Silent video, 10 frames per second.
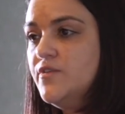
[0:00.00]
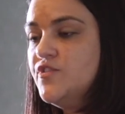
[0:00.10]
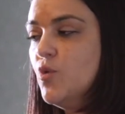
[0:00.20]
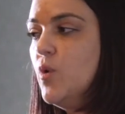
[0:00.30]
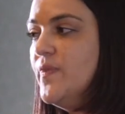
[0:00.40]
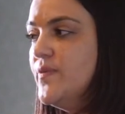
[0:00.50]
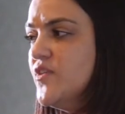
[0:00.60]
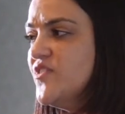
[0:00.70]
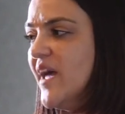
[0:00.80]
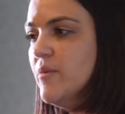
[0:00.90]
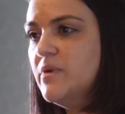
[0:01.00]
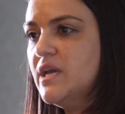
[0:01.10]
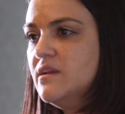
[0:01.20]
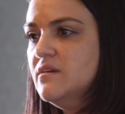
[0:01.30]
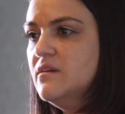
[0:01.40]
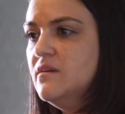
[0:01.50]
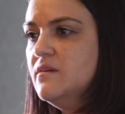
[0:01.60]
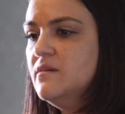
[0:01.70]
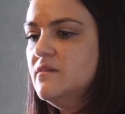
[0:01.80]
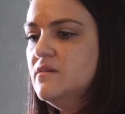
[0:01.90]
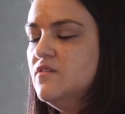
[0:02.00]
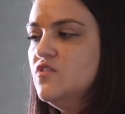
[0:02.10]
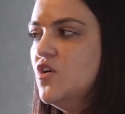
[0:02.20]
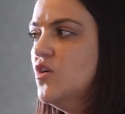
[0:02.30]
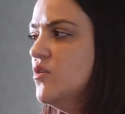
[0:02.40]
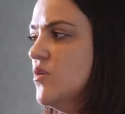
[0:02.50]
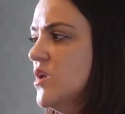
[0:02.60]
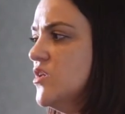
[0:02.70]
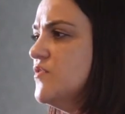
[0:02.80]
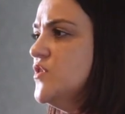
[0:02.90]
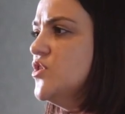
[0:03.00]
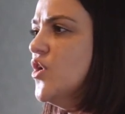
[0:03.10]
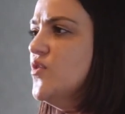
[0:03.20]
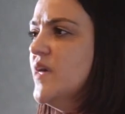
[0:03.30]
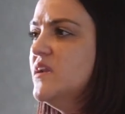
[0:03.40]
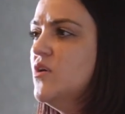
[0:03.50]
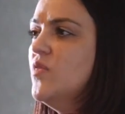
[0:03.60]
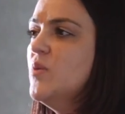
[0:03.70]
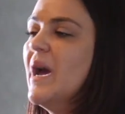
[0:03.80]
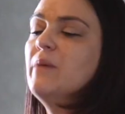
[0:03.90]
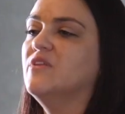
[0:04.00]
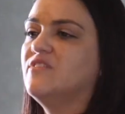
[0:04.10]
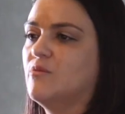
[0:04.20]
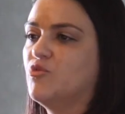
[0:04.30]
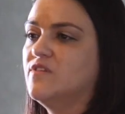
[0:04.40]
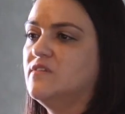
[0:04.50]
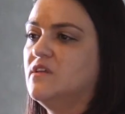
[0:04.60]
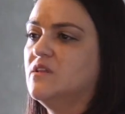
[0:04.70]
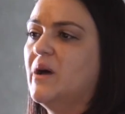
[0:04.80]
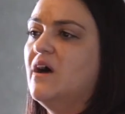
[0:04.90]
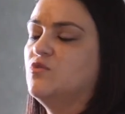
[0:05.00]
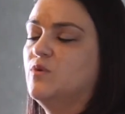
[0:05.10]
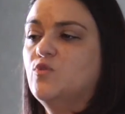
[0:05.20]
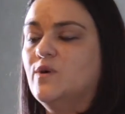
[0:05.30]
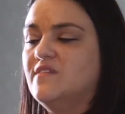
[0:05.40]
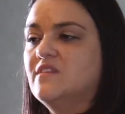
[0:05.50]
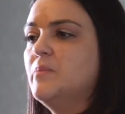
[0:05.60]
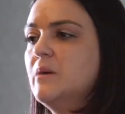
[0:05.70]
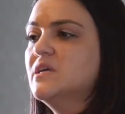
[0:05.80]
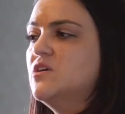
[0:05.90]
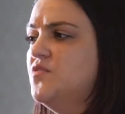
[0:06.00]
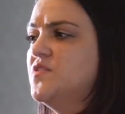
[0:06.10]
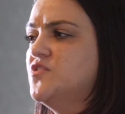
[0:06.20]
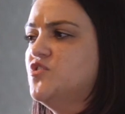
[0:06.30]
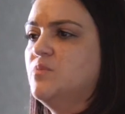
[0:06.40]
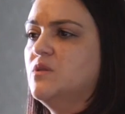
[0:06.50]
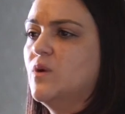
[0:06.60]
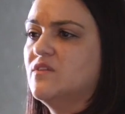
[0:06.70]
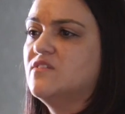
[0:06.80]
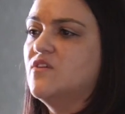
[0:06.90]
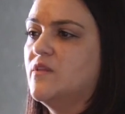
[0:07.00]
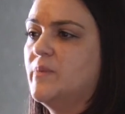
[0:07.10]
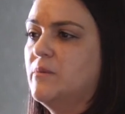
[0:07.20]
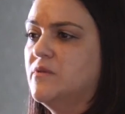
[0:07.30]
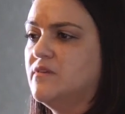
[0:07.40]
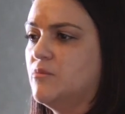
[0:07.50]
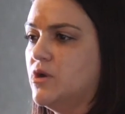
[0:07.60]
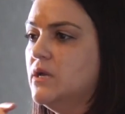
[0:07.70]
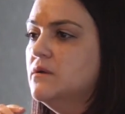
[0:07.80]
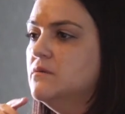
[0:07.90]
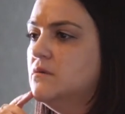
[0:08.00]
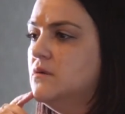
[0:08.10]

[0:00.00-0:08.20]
So what does that mean? So a lot of you know that on the payment summaries, in the past, we've always said the public officer should be the one to sign the payment summary.